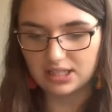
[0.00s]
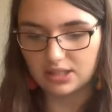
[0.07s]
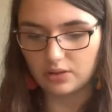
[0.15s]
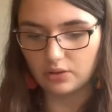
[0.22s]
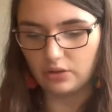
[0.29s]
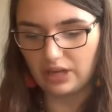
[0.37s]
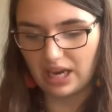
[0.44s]
so
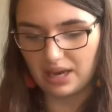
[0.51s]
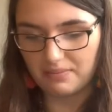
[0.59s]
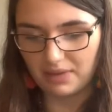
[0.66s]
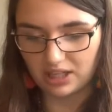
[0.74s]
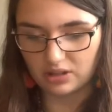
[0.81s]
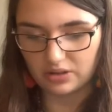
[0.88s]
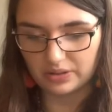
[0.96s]
you can't
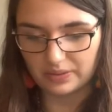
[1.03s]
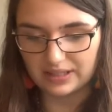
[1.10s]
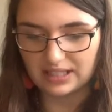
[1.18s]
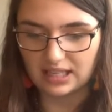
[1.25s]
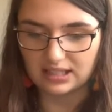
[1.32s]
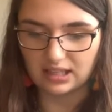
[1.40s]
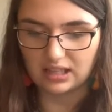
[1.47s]
make those ones
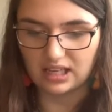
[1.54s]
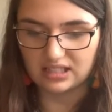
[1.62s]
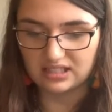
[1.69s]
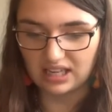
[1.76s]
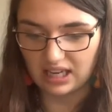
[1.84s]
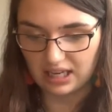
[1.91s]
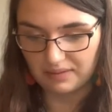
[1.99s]
as a
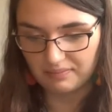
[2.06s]
latte.